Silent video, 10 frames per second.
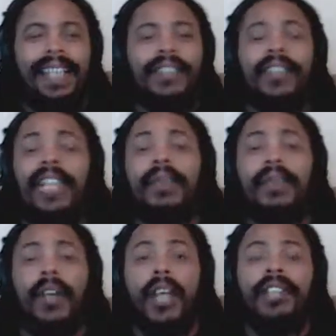and don't get me
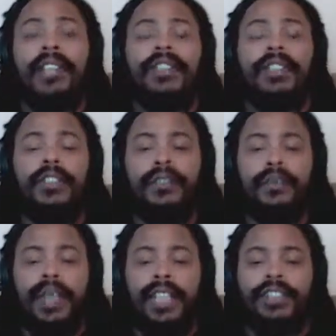wrong, I used to do
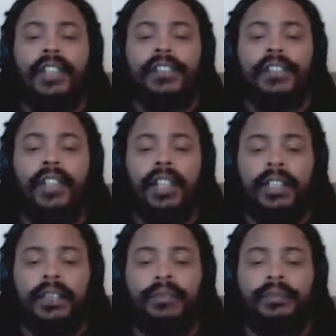my share of
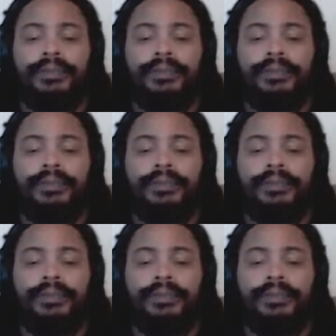drugs.